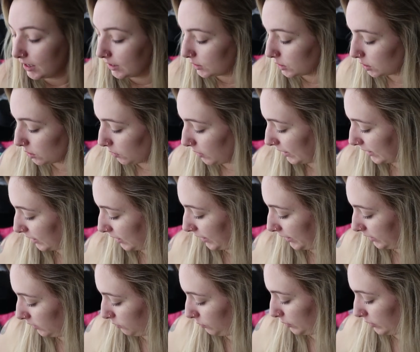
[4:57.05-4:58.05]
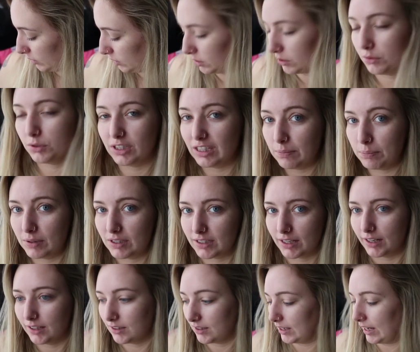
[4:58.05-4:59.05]
So I kind of want to do sleepy
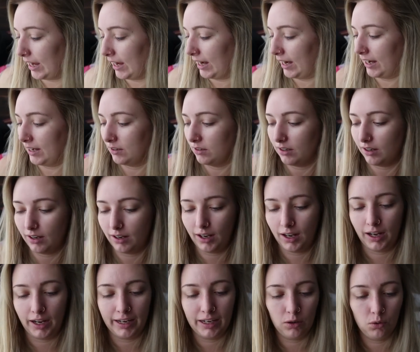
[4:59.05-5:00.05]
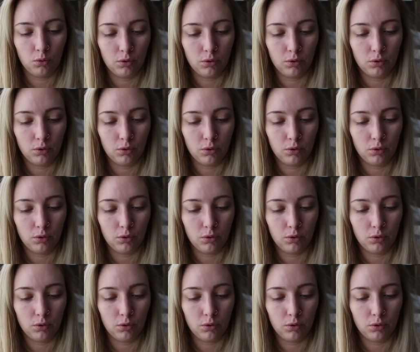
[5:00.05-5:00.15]
sets, and I